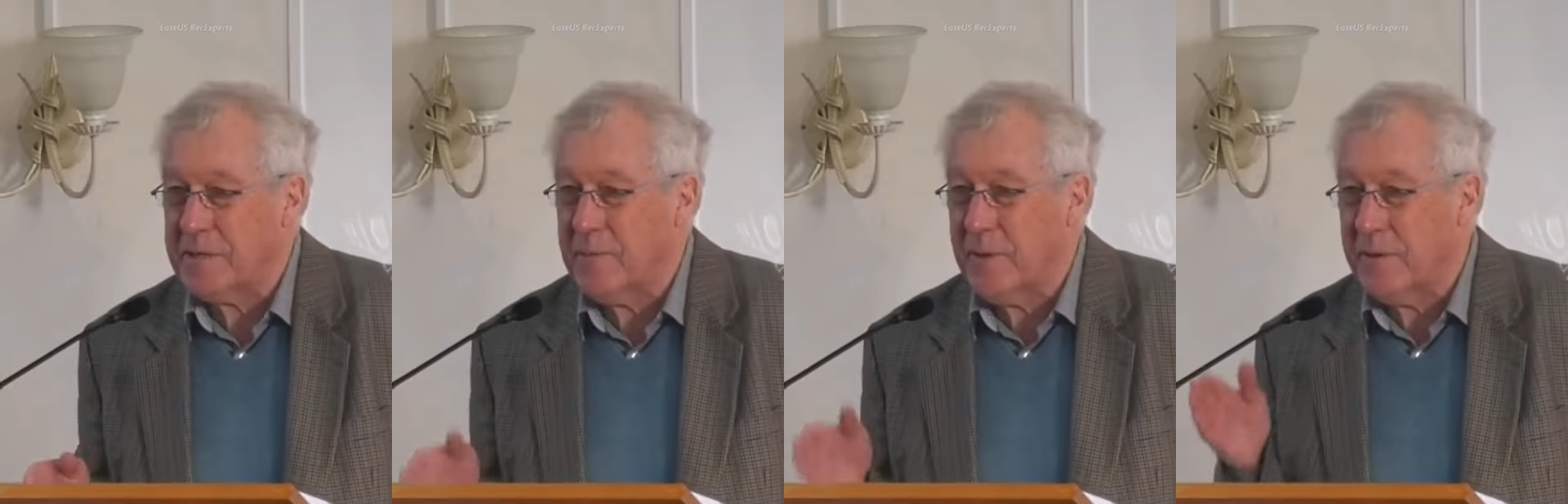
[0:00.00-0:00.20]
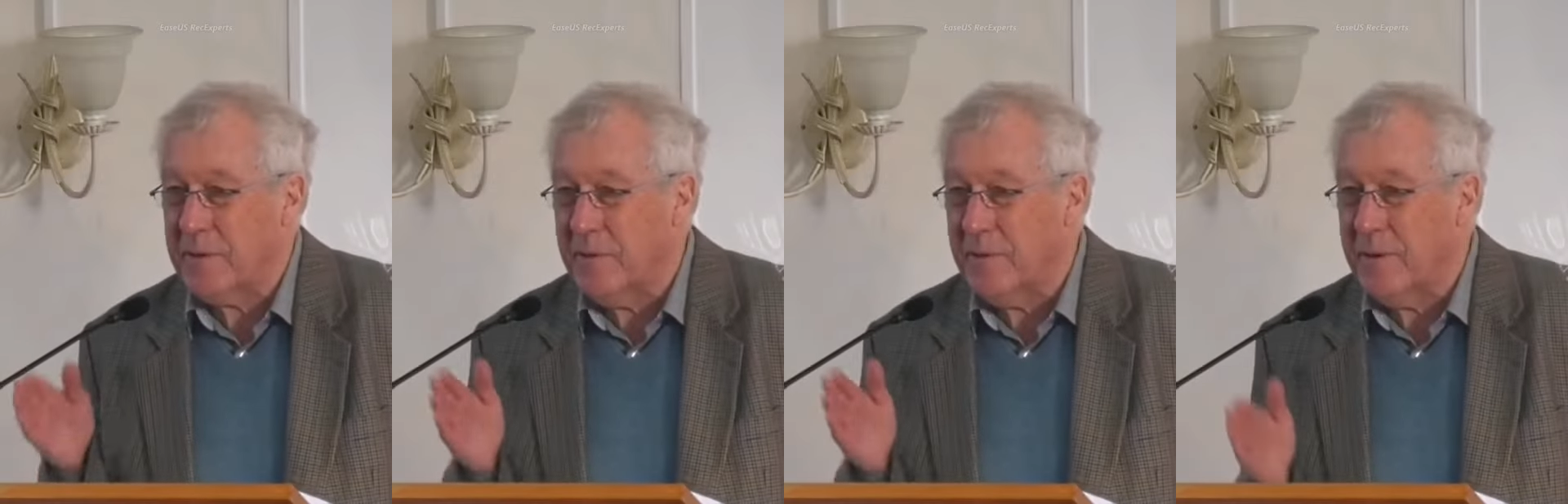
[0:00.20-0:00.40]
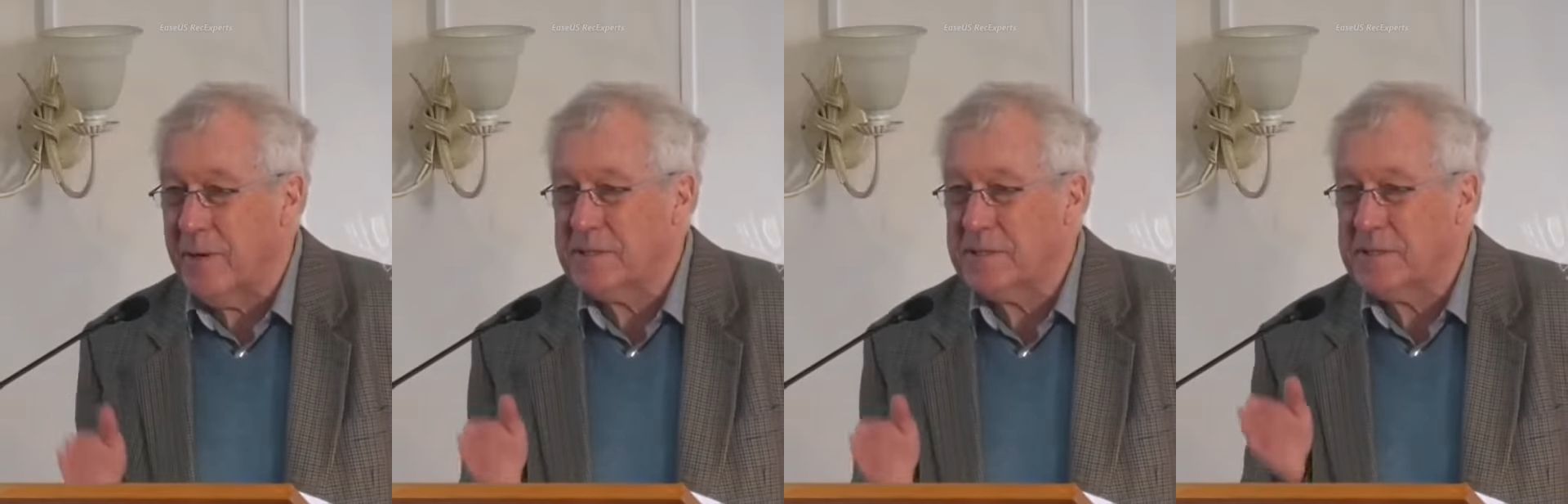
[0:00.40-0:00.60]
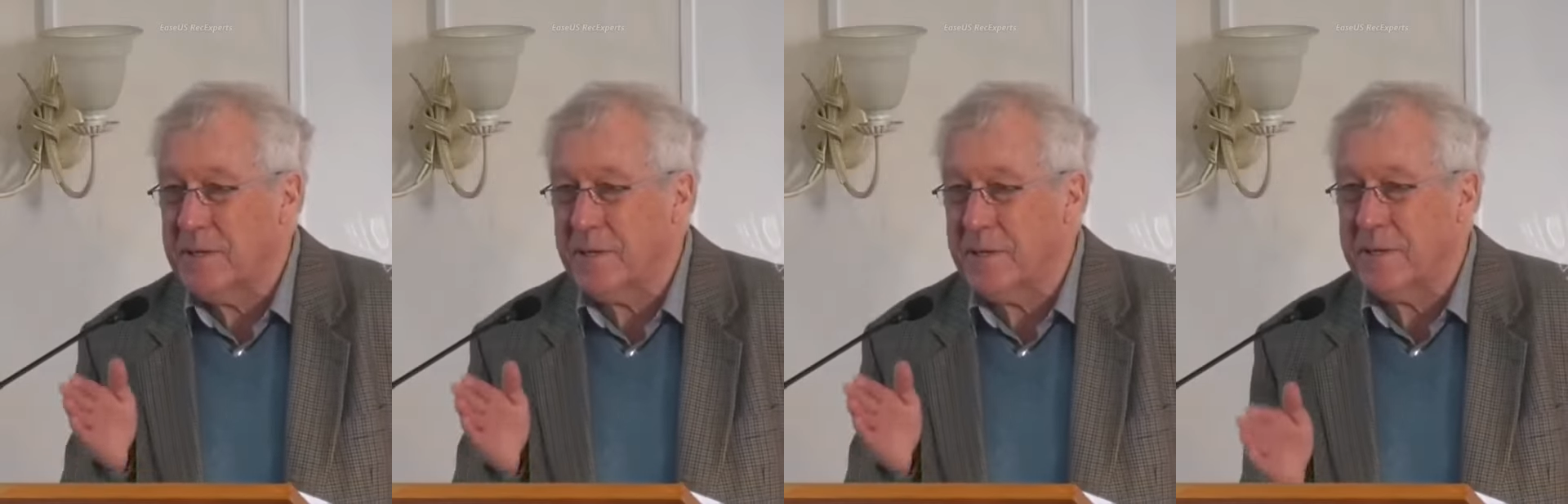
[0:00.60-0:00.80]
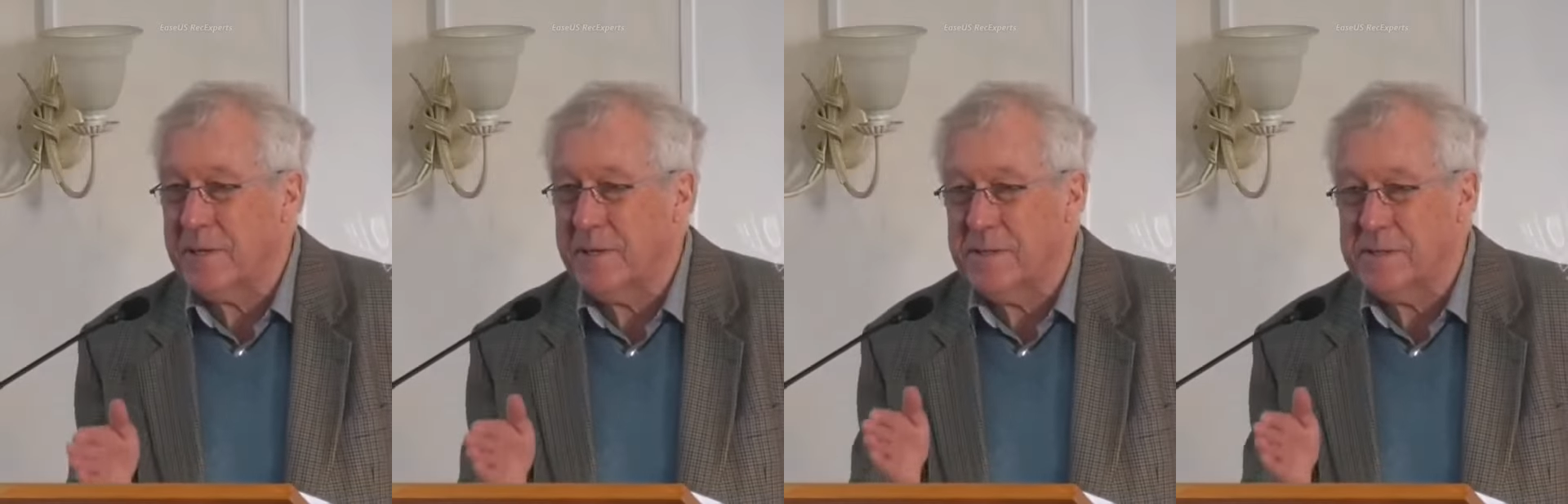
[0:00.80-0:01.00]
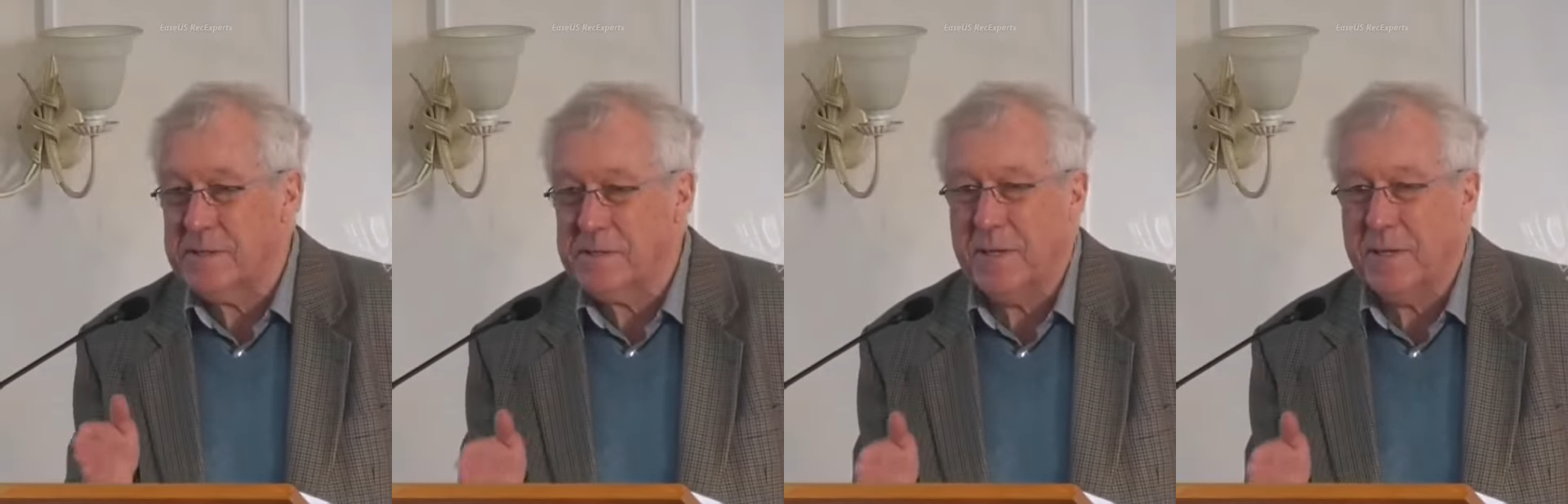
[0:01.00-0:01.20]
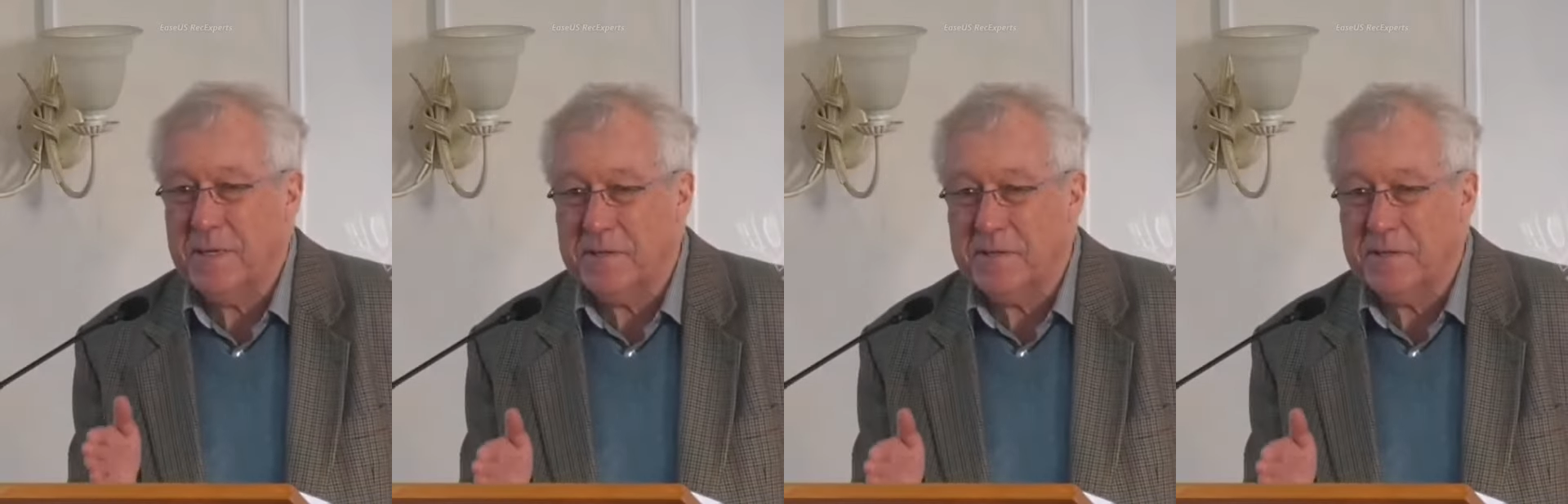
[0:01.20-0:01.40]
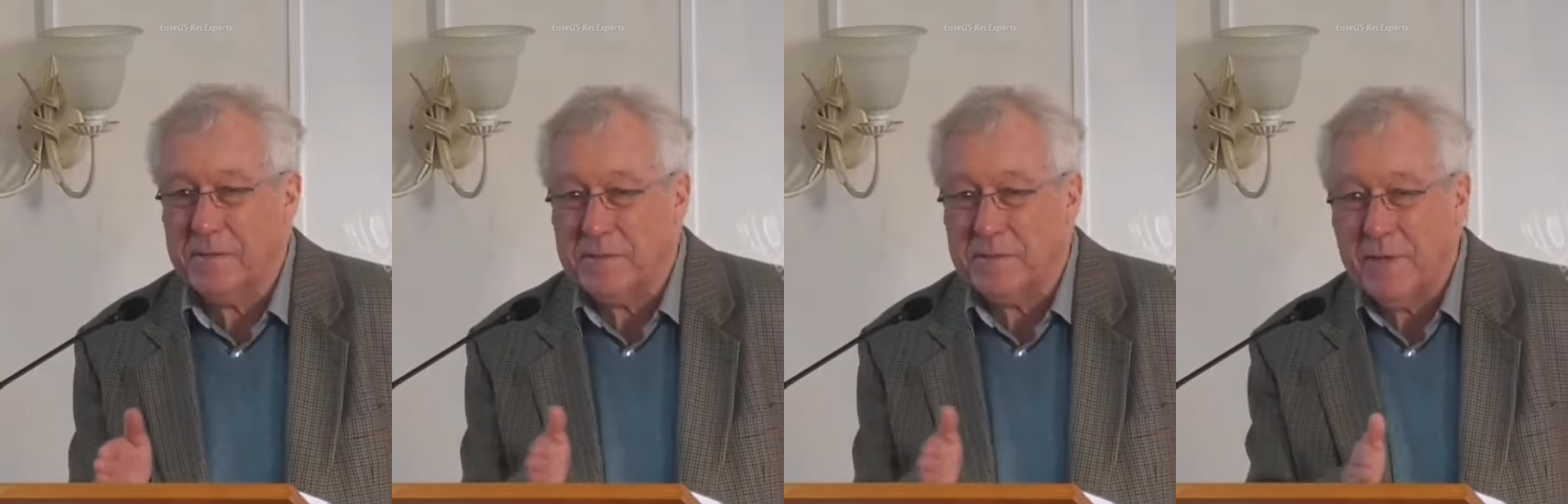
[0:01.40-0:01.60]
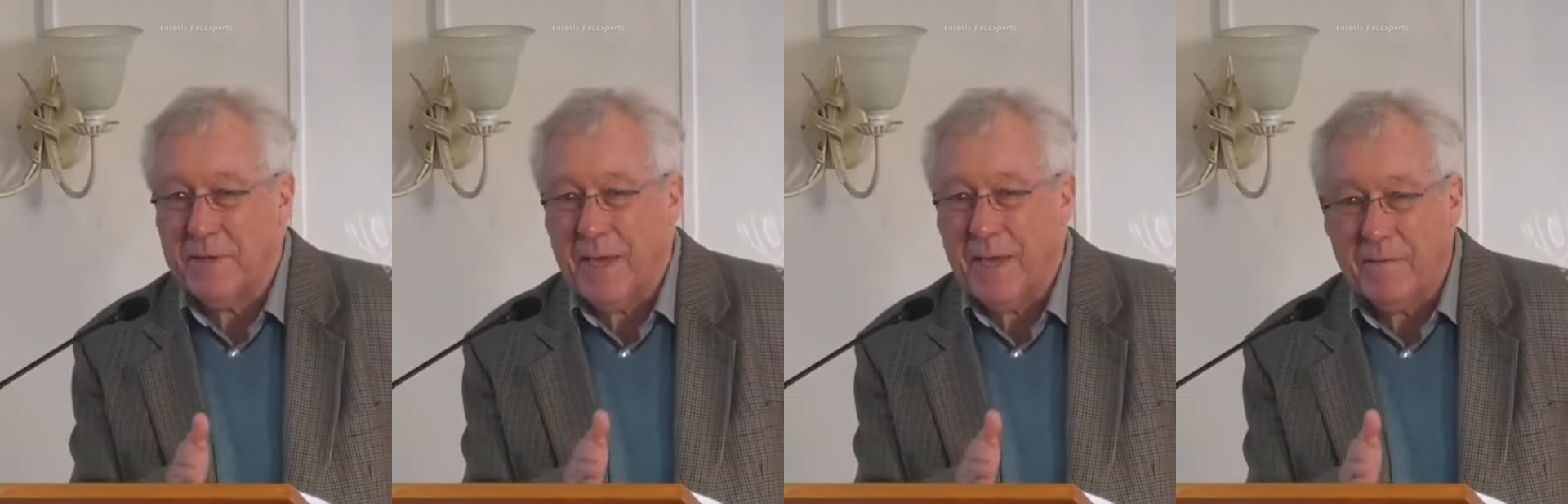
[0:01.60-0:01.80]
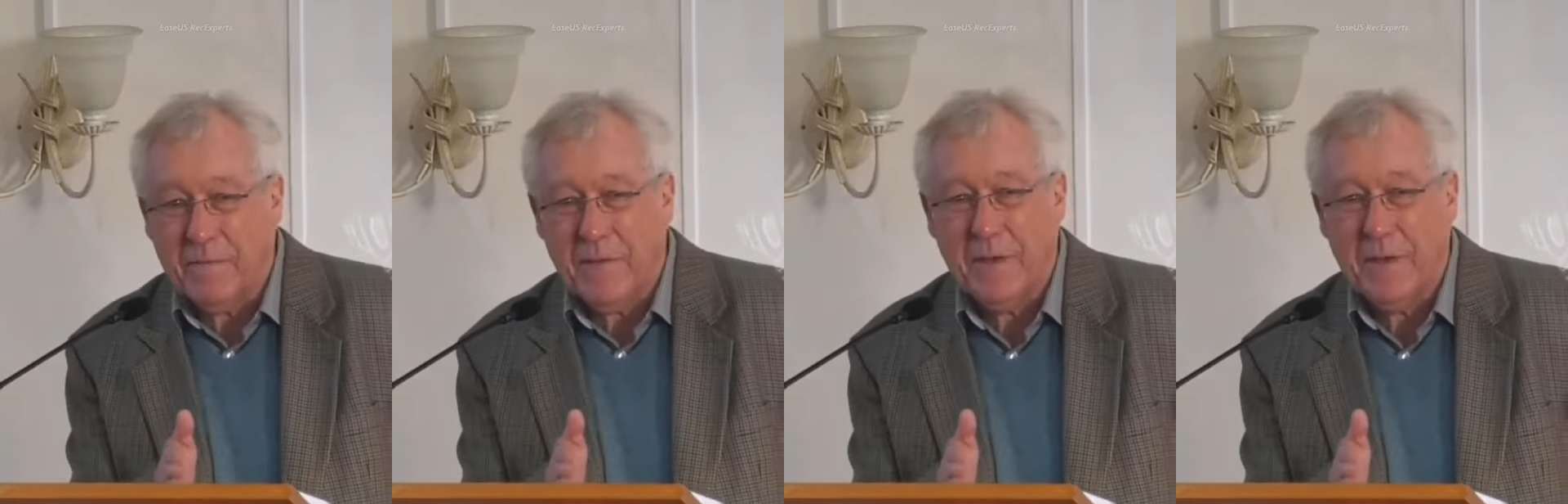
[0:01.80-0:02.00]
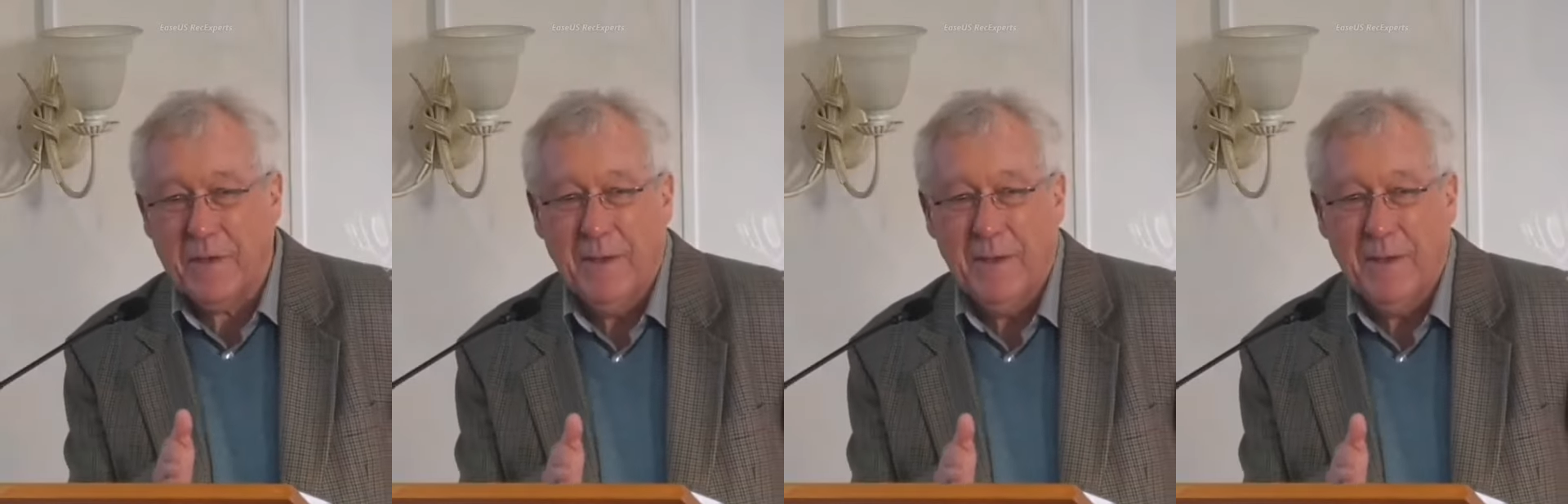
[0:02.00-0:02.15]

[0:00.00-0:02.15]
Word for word: but there are certain concerns which we have